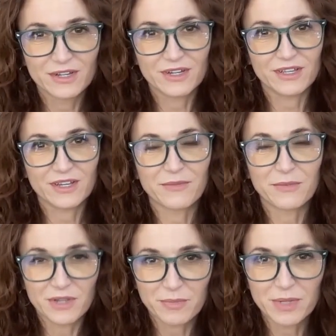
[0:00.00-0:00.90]

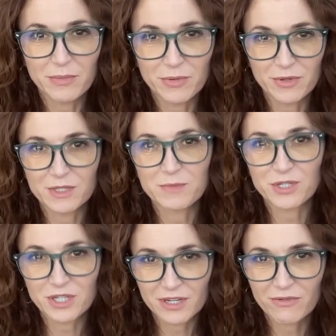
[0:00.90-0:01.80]
young people, and
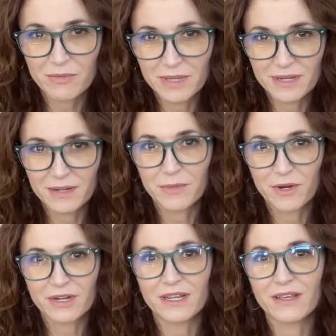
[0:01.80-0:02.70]
especially young women in
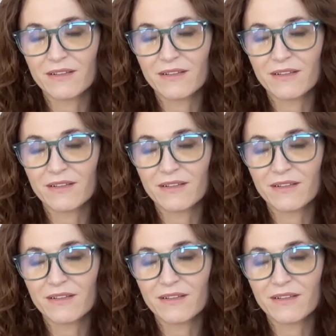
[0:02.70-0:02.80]
marketing,